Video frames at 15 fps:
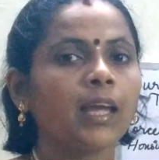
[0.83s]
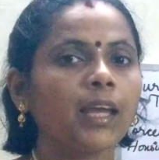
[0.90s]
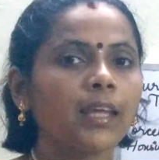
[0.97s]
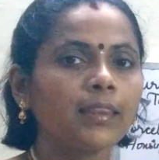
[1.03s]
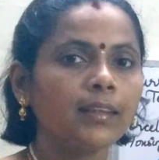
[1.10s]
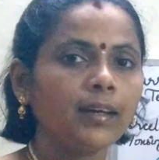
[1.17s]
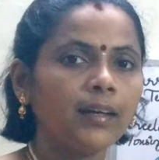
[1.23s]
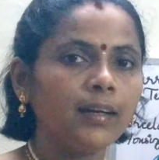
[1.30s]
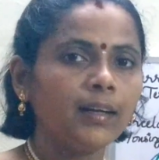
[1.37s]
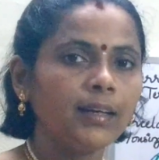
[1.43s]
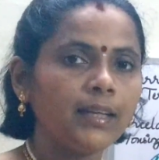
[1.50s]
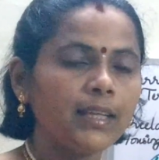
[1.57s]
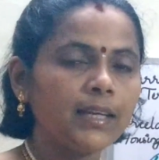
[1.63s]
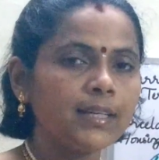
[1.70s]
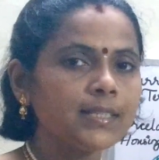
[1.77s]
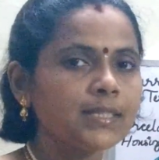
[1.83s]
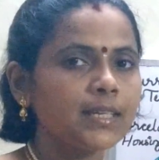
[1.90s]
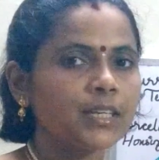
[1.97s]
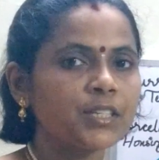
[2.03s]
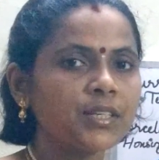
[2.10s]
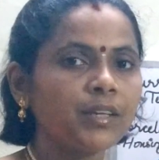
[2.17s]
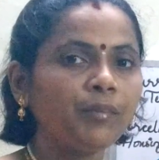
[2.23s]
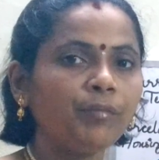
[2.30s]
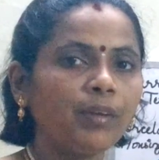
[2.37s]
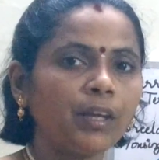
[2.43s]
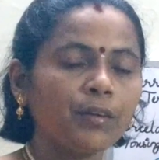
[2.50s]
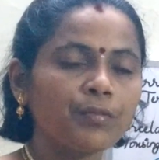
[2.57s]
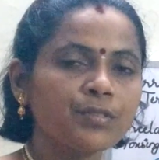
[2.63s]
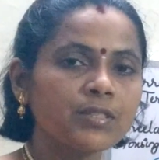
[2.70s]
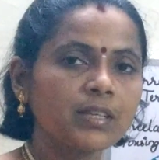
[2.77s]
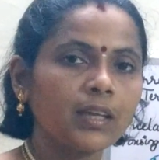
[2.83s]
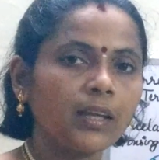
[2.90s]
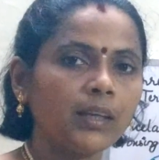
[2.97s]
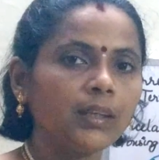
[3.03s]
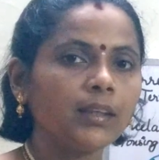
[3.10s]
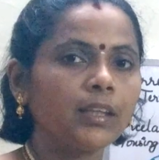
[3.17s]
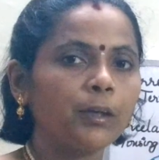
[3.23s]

In the earlier session, we have seen